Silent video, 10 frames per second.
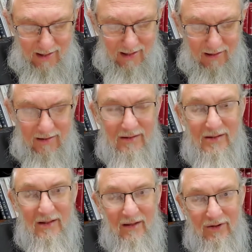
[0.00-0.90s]
Ayin
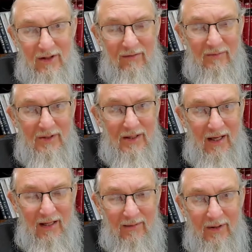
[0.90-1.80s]
Ashivim
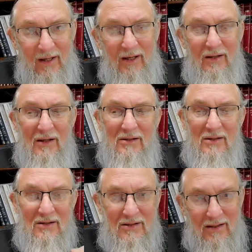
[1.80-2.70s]
zakenim. That's
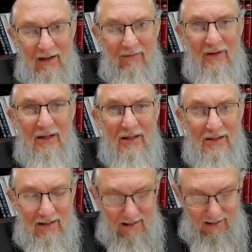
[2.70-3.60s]
the seventy
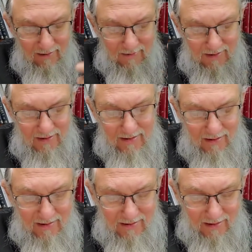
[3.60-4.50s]
zakenim that sit
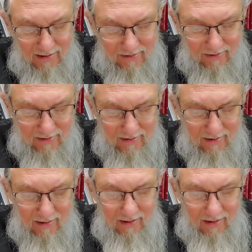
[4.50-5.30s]
in the Sanhedrin.